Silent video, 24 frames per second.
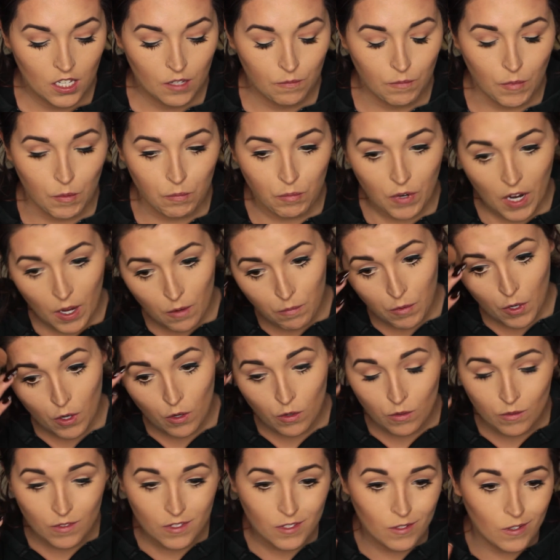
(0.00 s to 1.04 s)
My brow
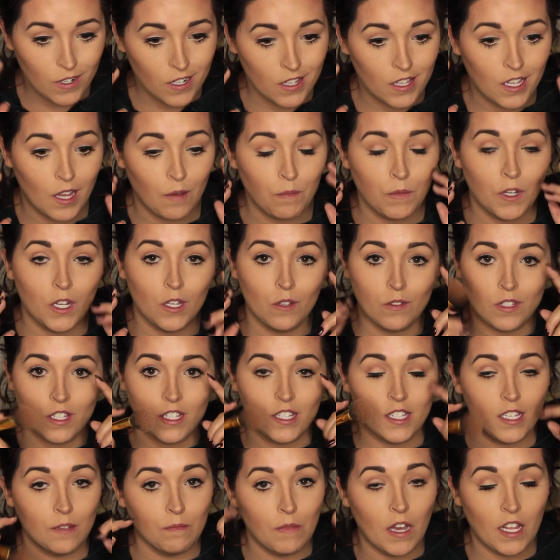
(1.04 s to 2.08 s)
bones or anything. I'm gonna use the
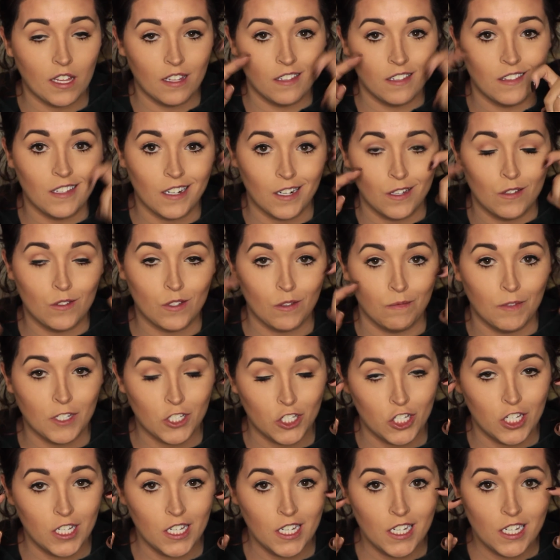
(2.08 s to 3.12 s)
same highlight that I use on my
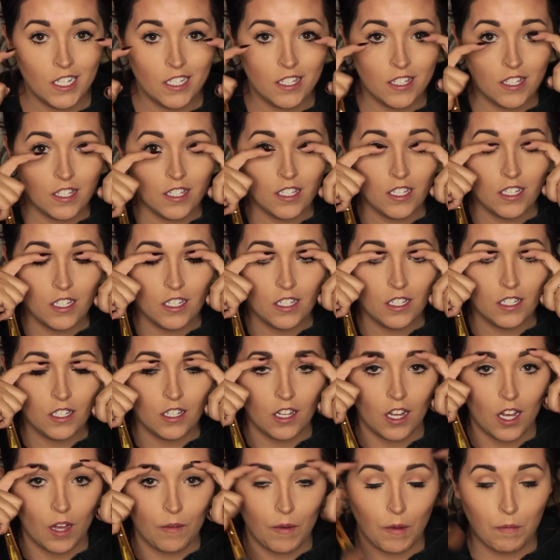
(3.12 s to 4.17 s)
cheeks,
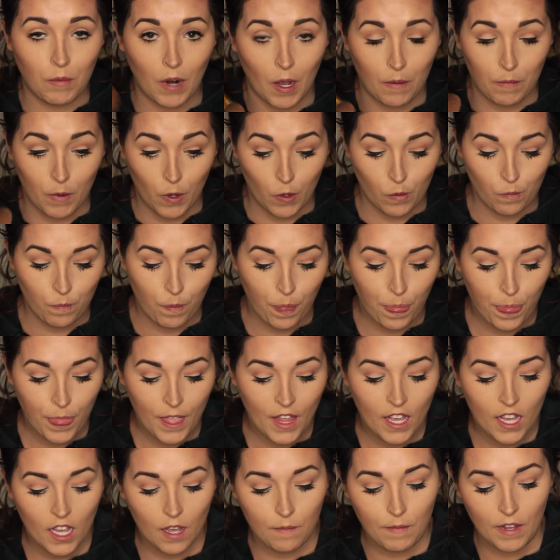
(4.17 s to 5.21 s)
on my brow bone,
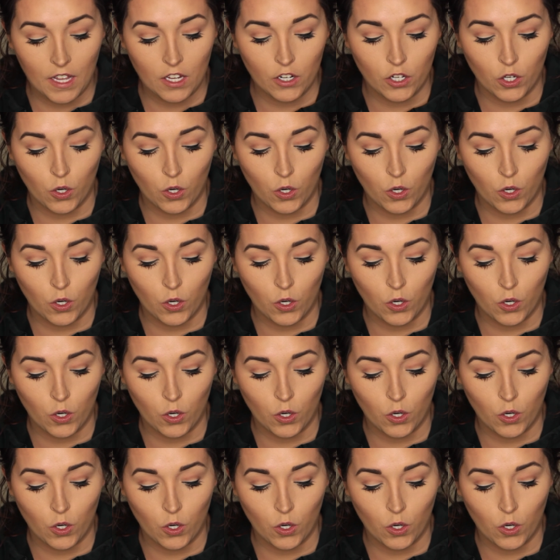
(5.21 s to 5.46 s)
and my inner